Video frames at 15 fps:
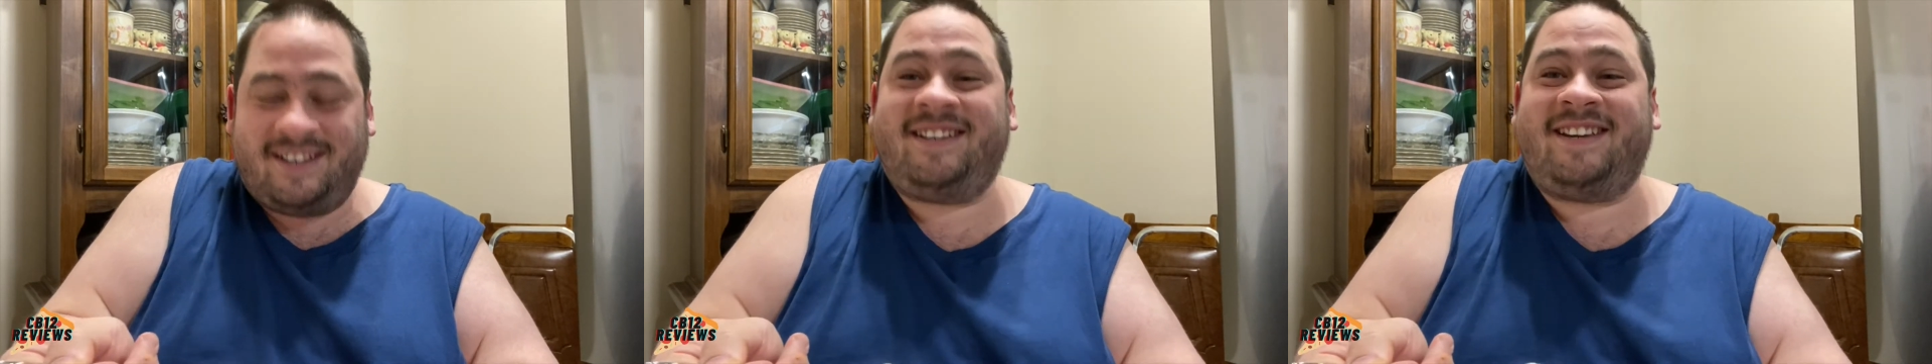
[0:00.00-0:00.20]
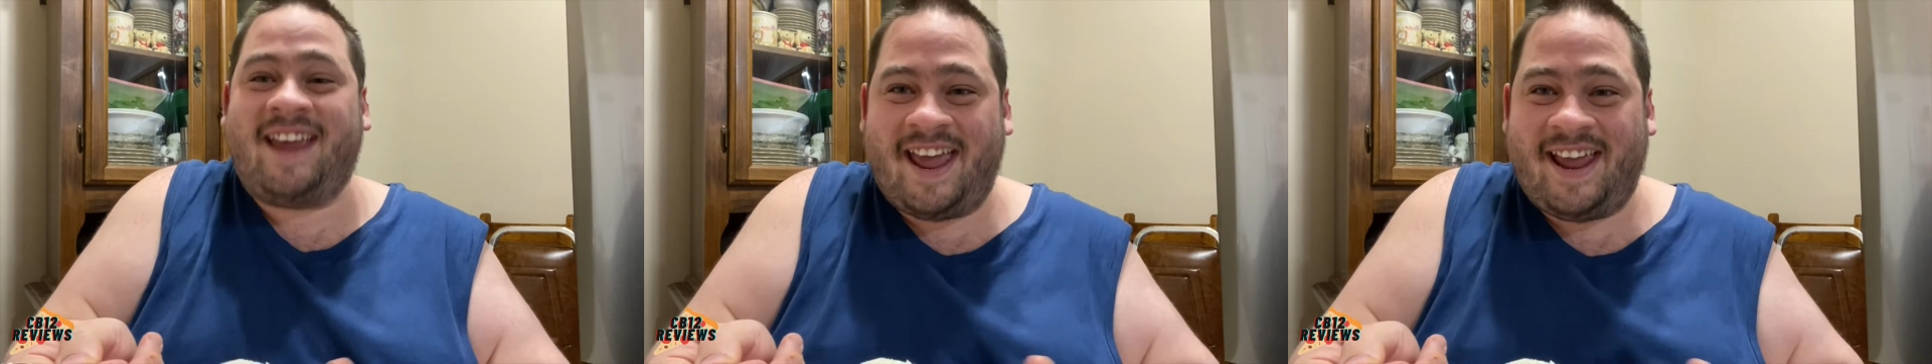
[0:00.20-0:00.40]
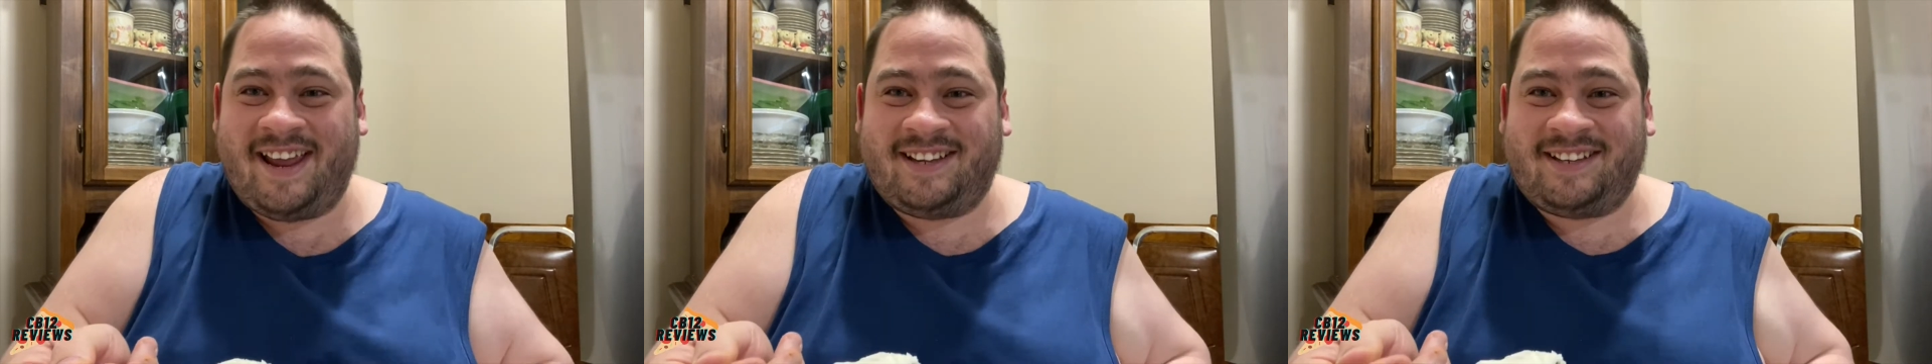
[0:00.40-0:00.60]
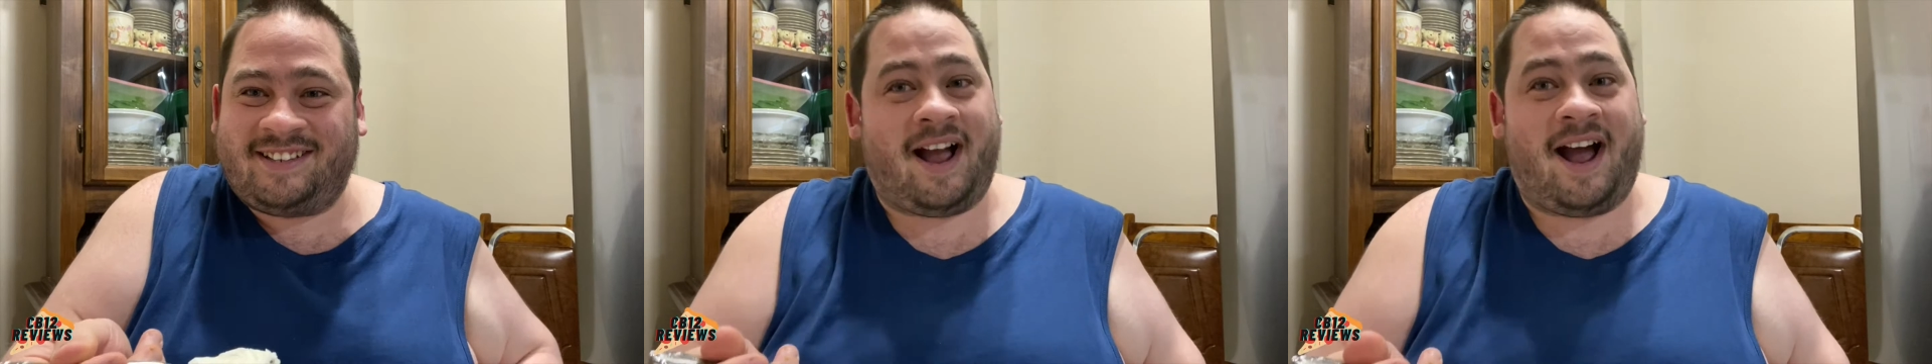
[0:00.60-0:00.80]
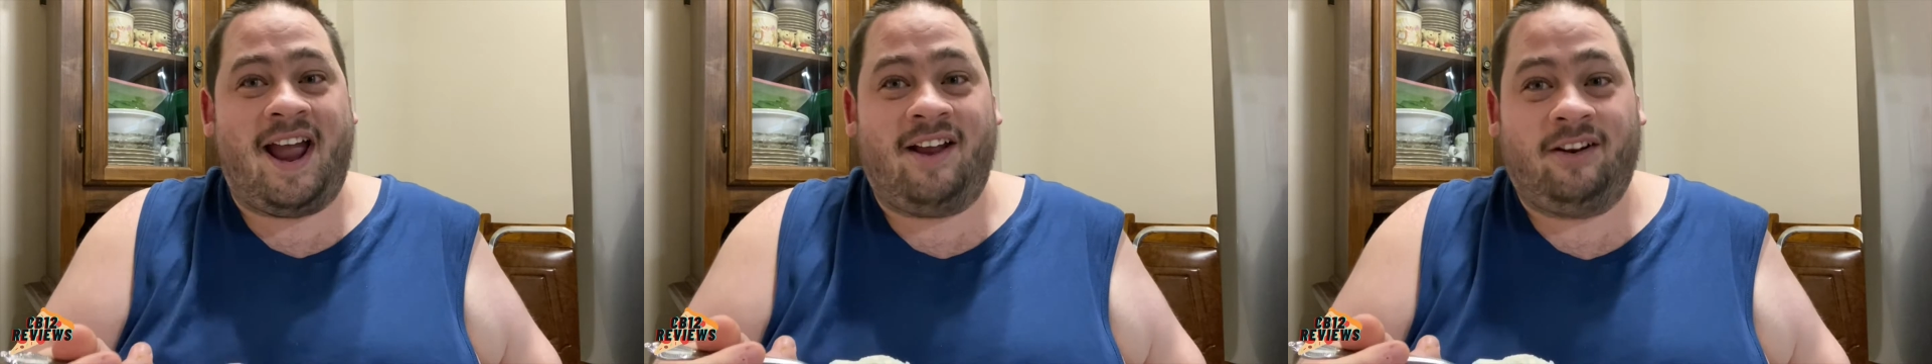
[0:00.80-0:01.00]

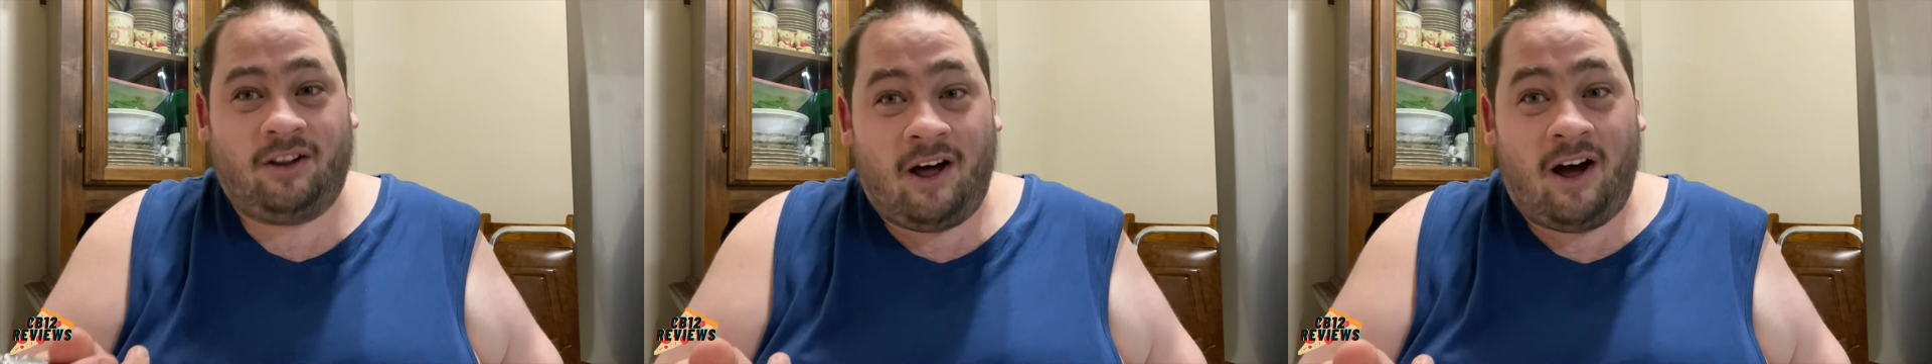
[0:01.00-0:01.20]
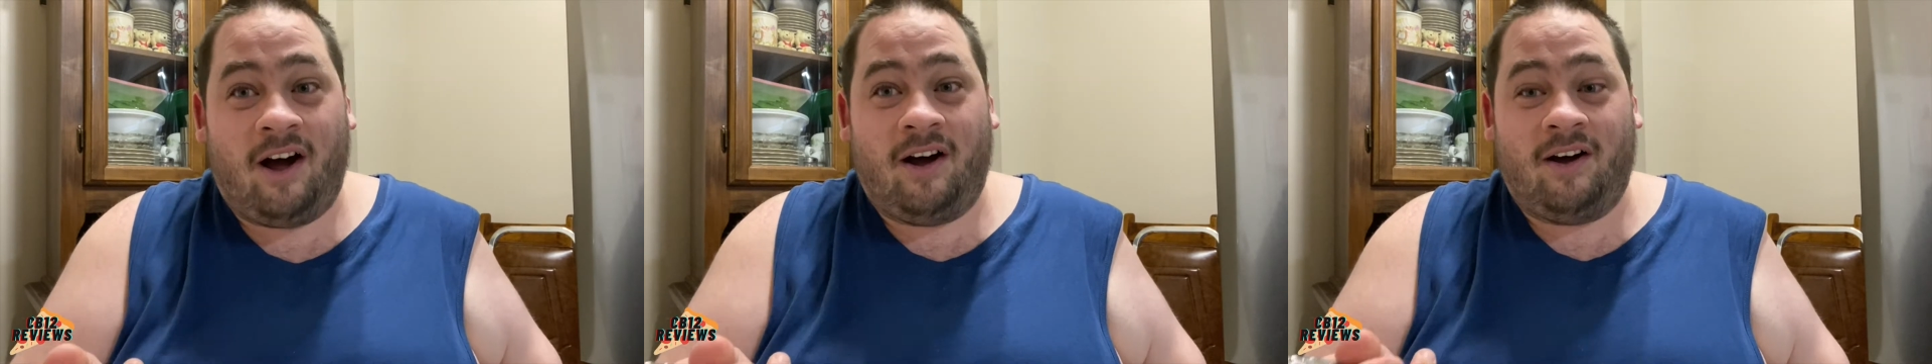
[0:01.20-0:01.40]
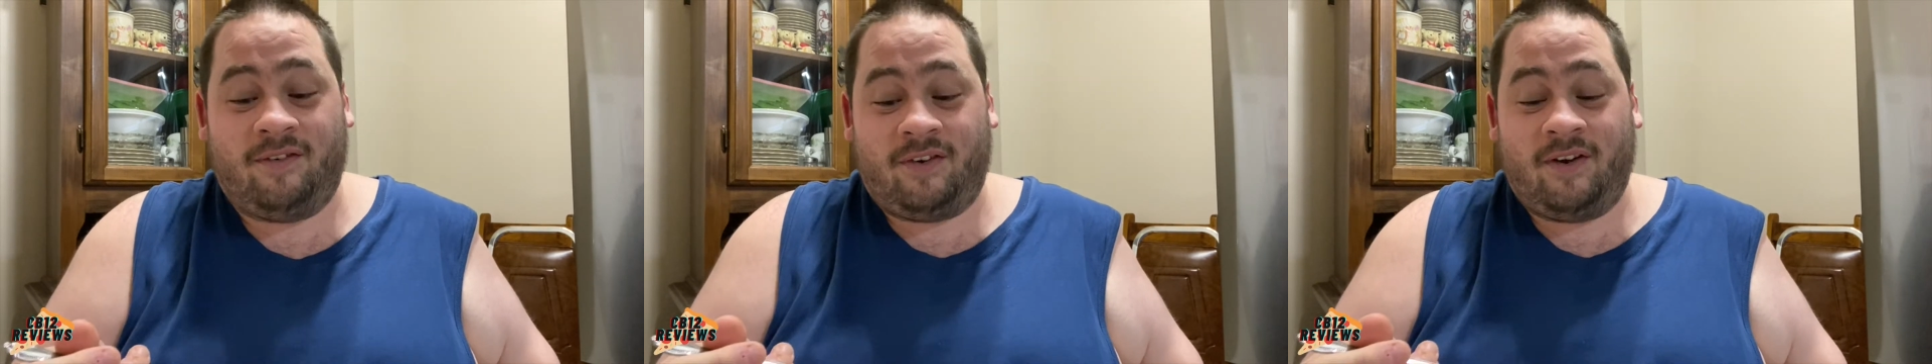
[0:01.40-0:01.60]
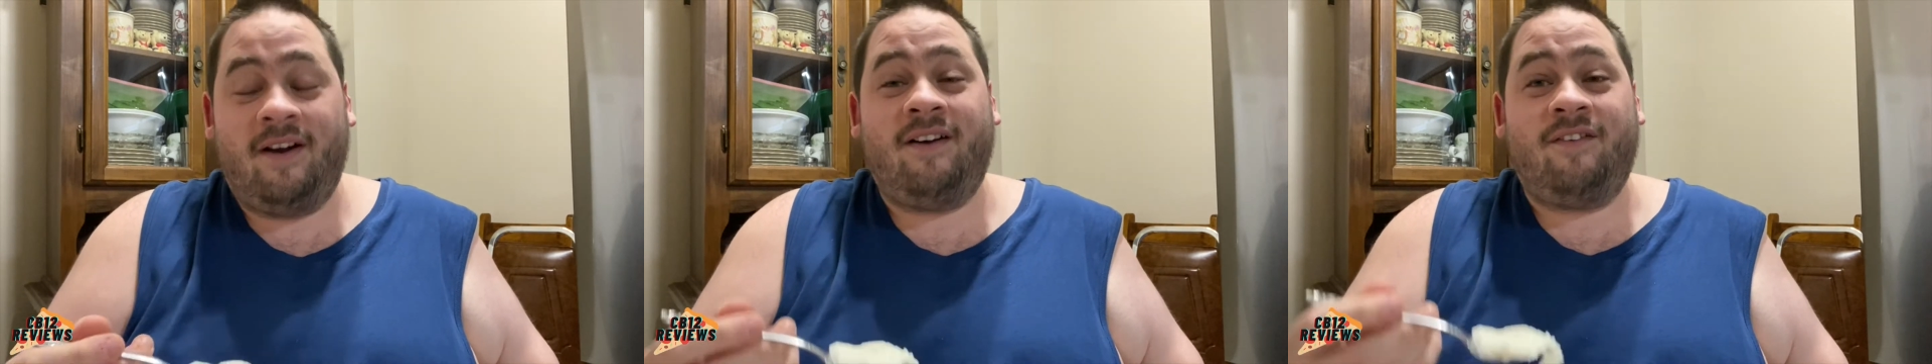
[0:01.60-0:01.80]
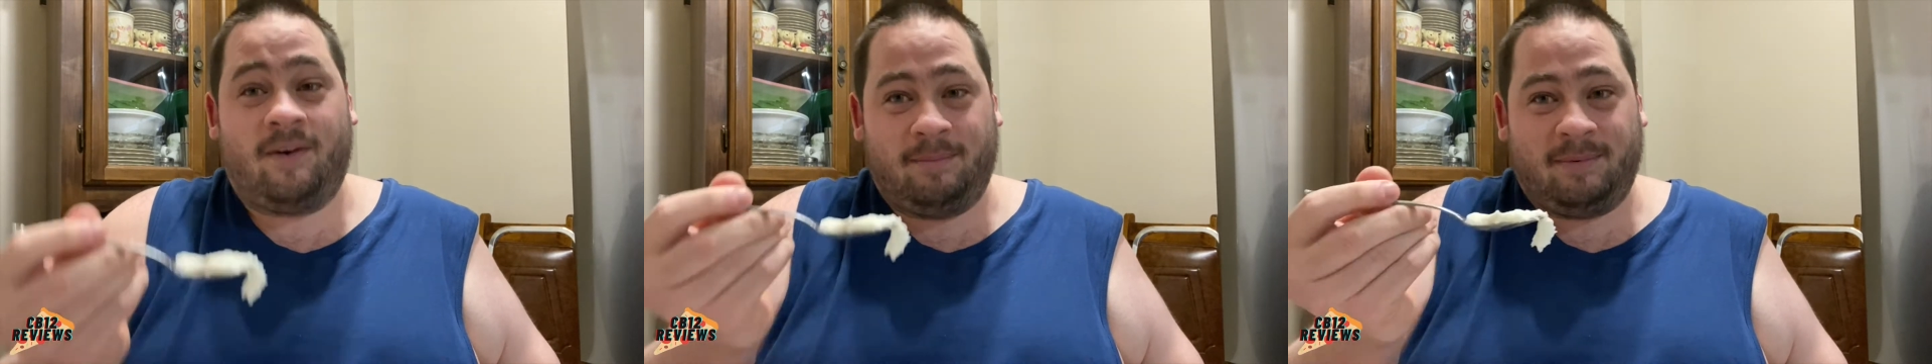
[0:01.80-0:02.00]
taste I love
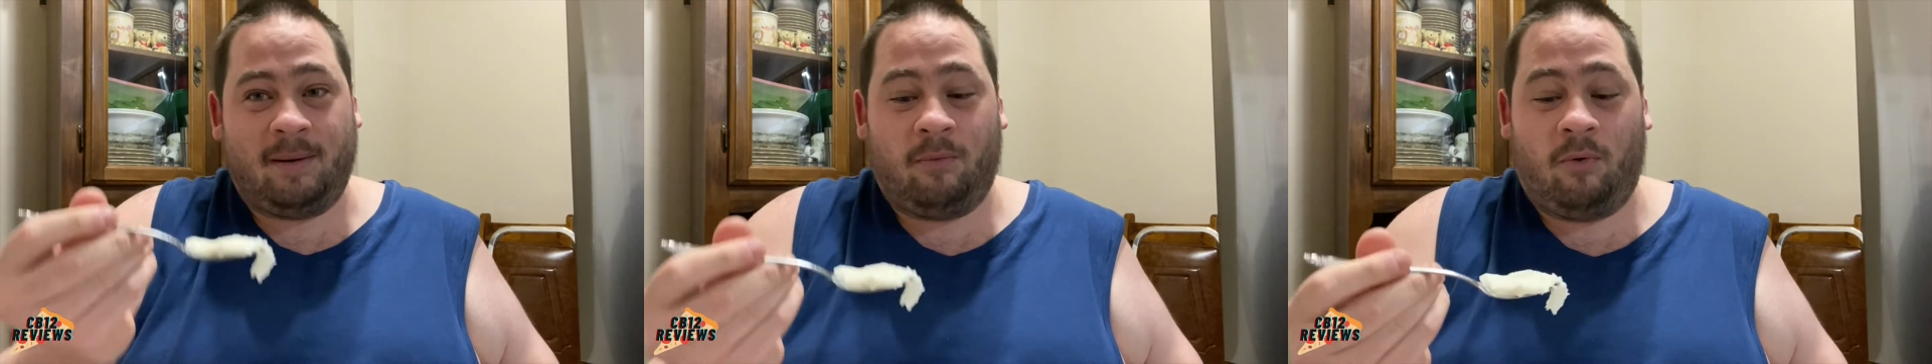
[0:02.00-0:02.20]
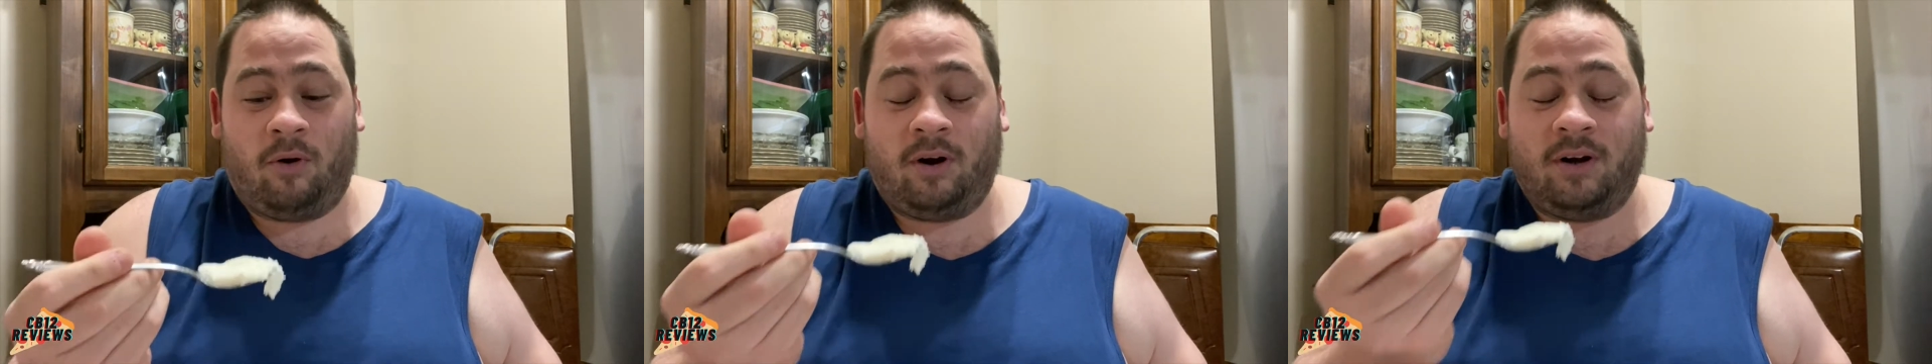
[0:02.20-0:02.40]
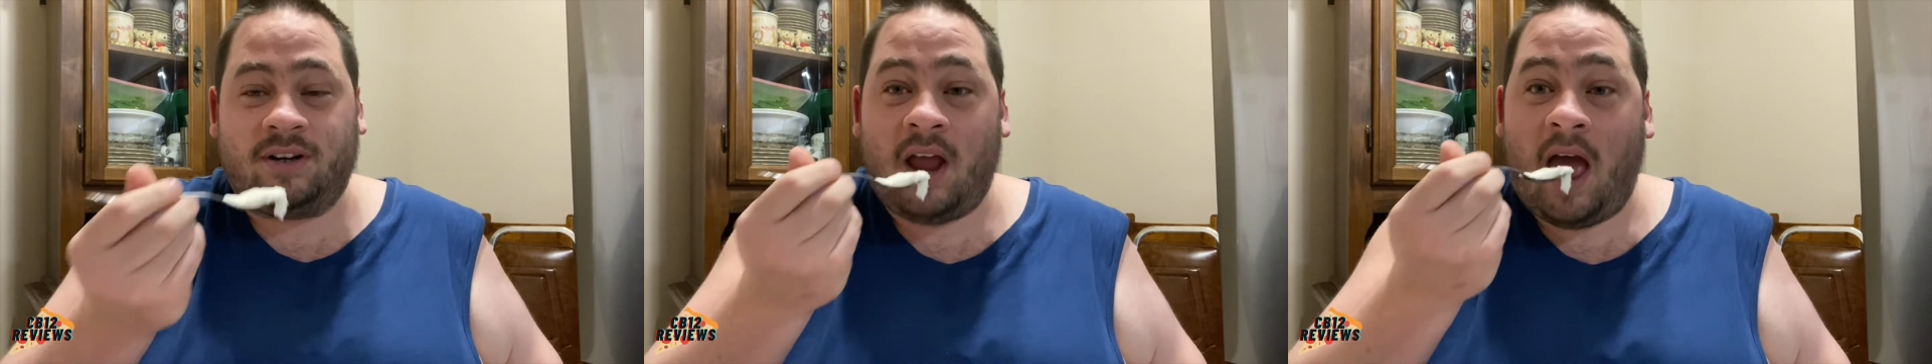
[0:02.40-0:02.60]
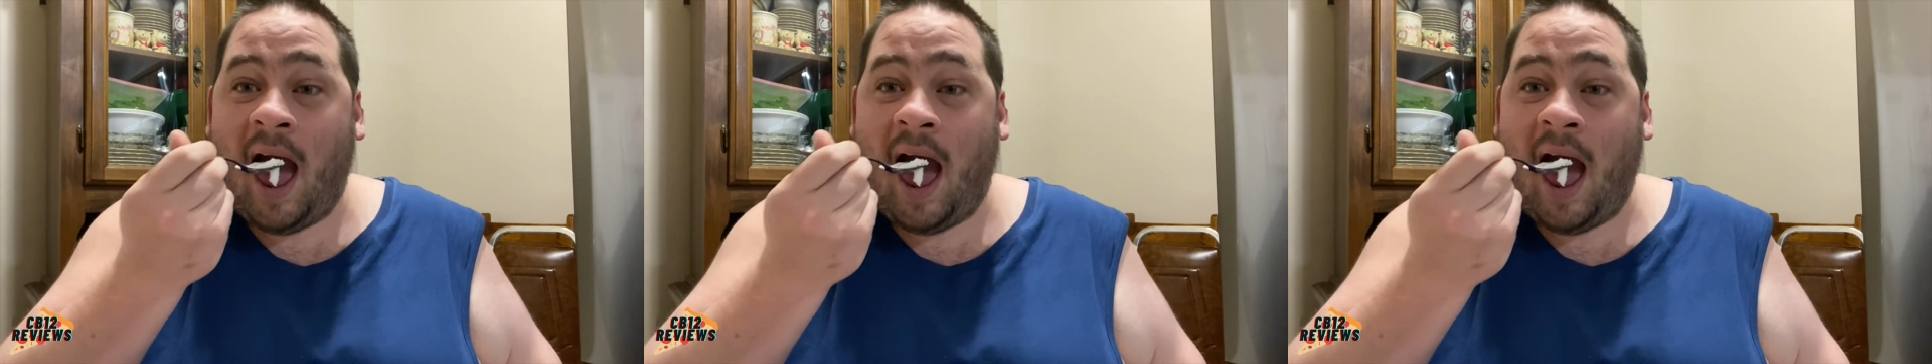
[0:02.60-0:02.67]
from Tim Hortons.